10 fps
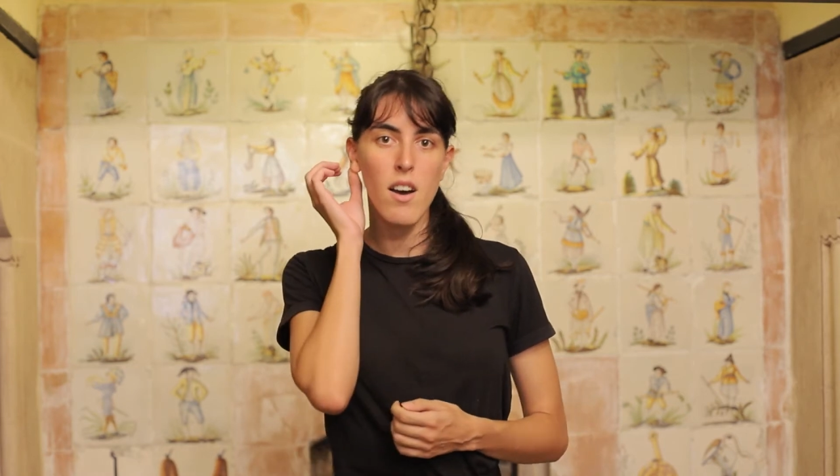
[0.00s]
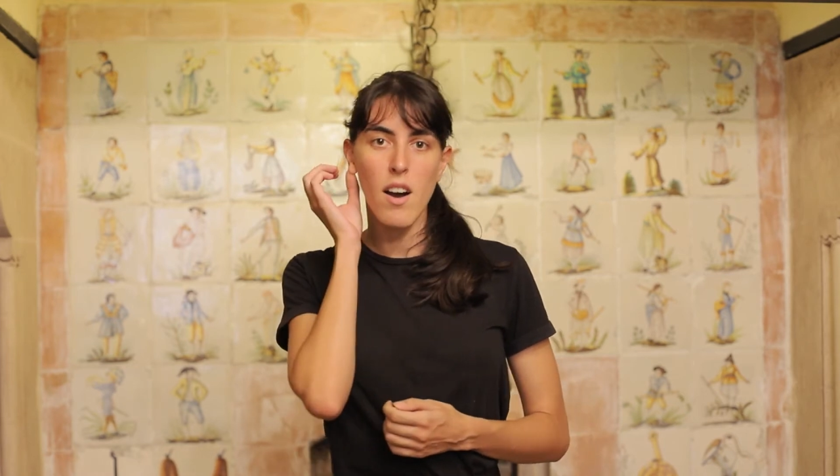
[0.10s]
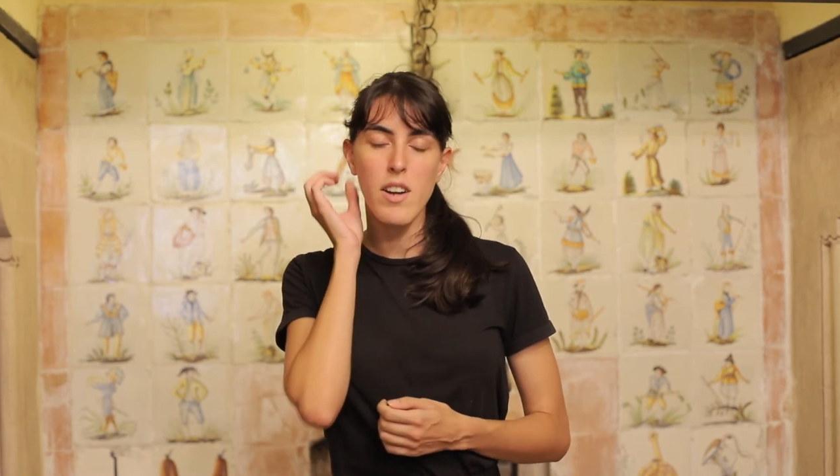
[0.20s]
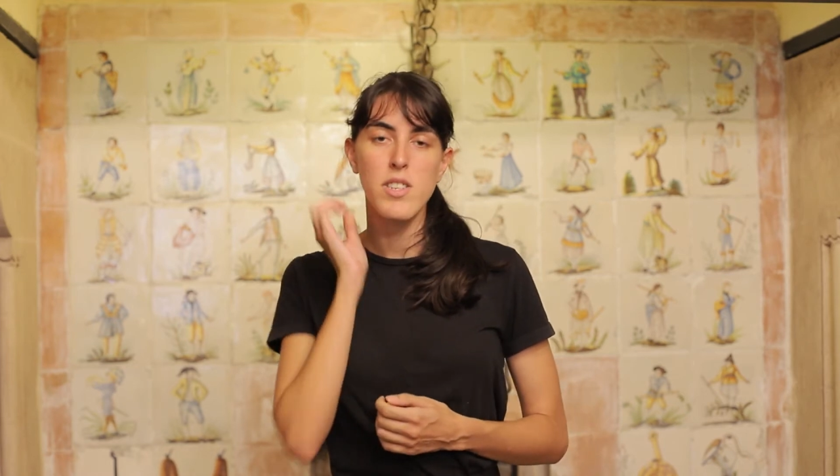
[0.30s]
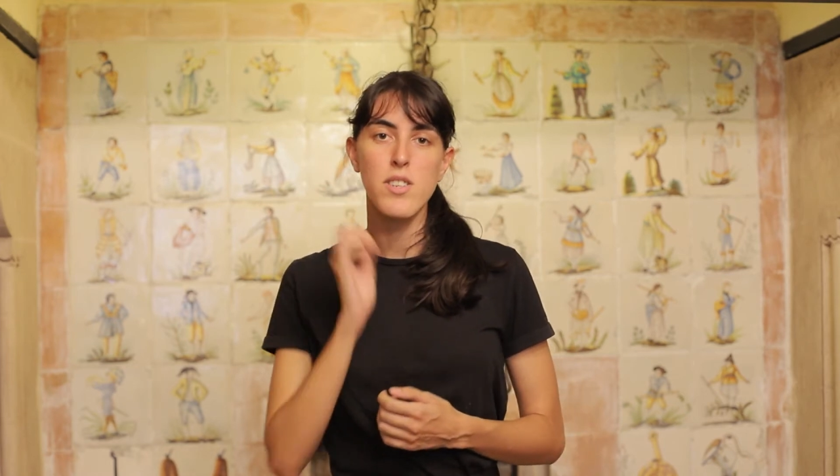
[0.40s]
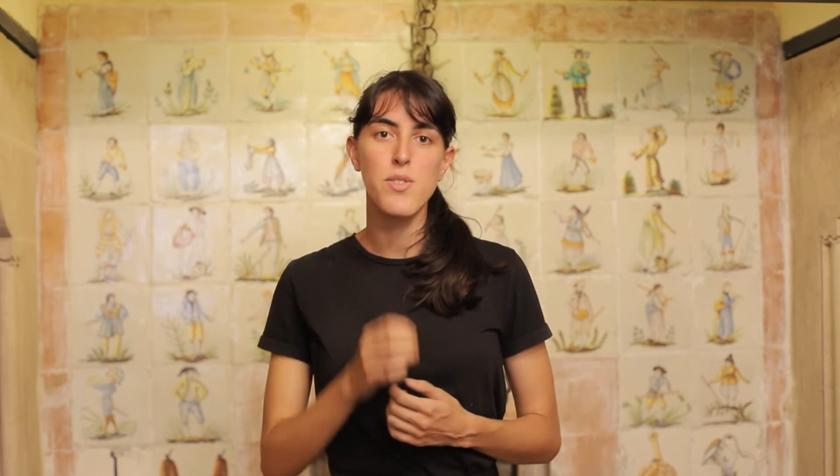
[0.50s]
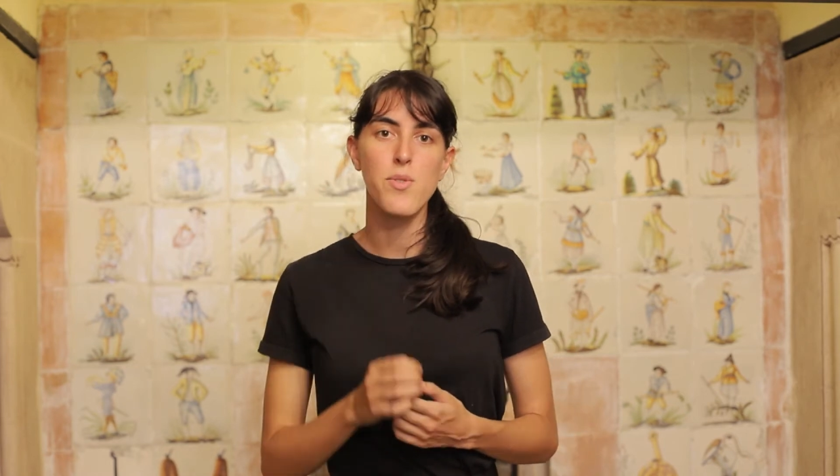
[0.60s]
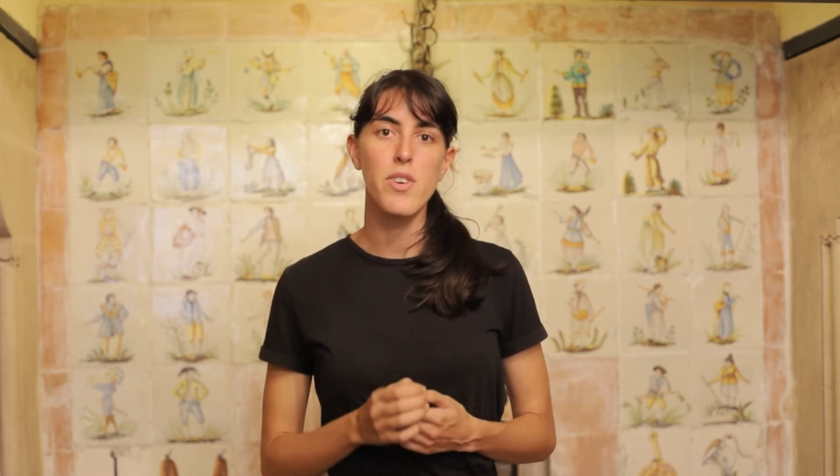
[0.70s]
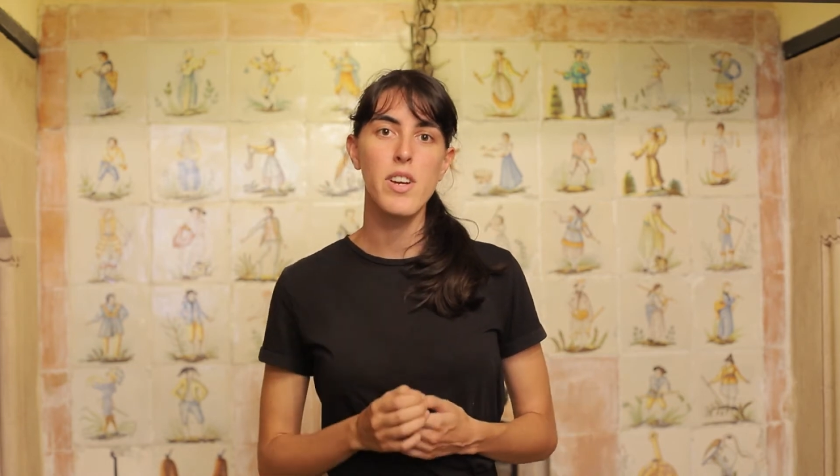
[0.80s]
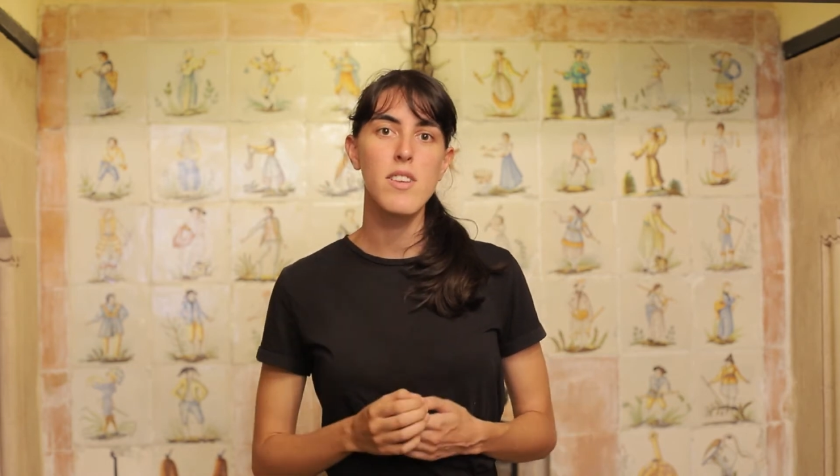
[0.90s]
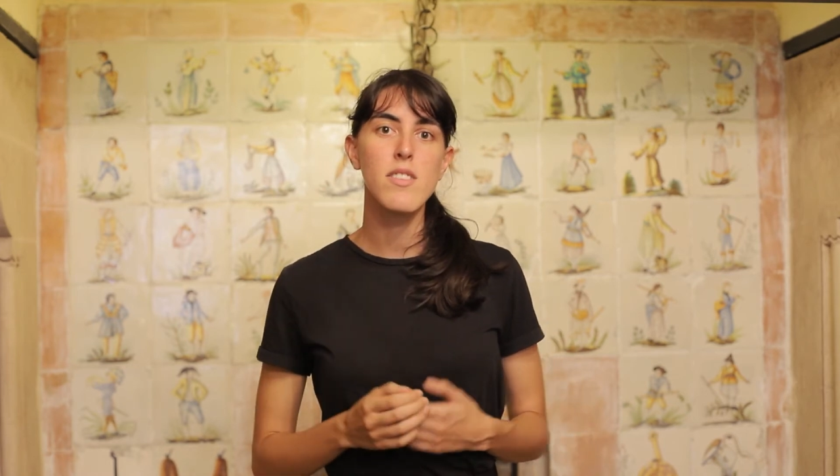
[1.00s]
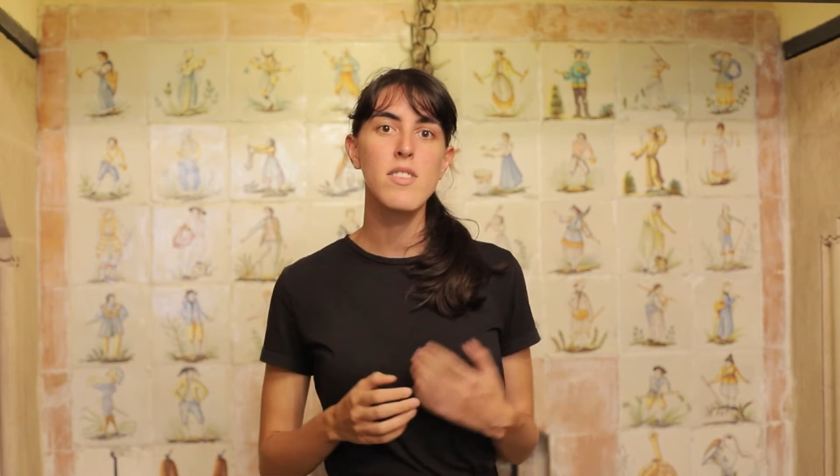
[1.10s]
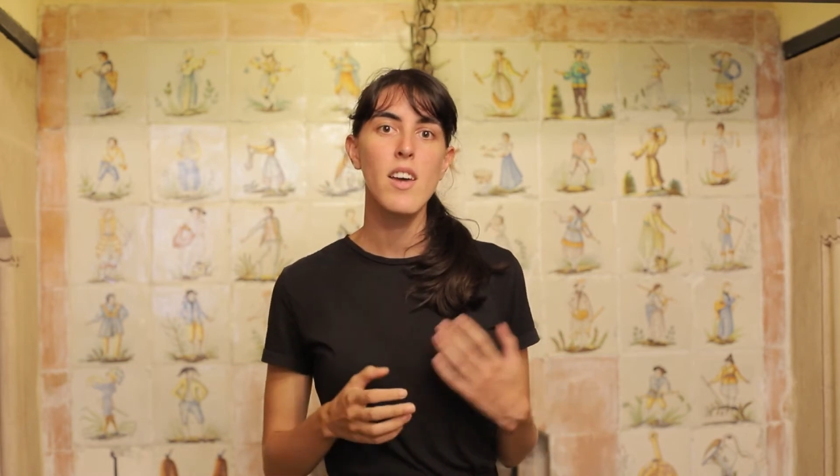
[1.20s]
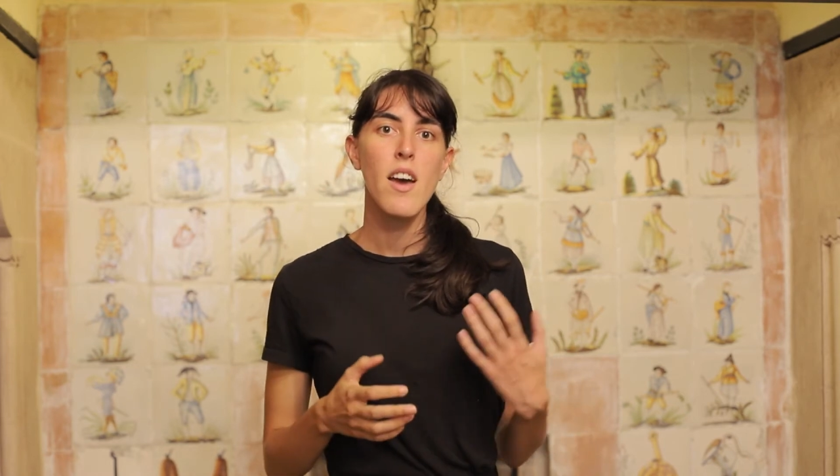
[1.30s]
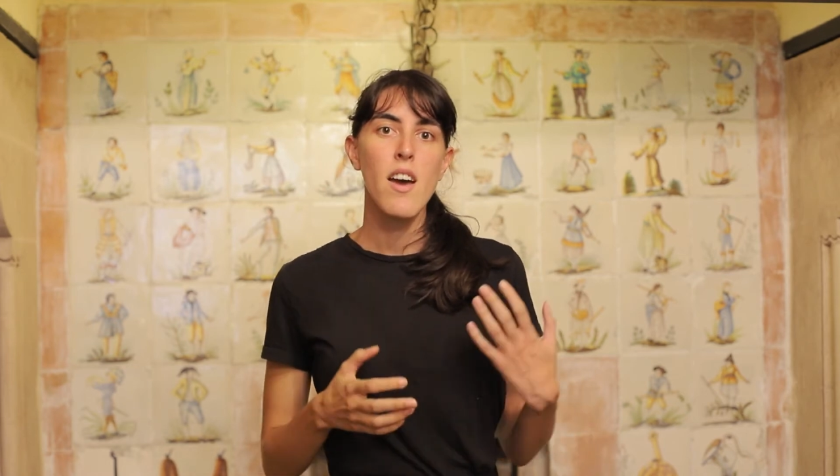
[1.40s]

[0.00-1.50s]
art historians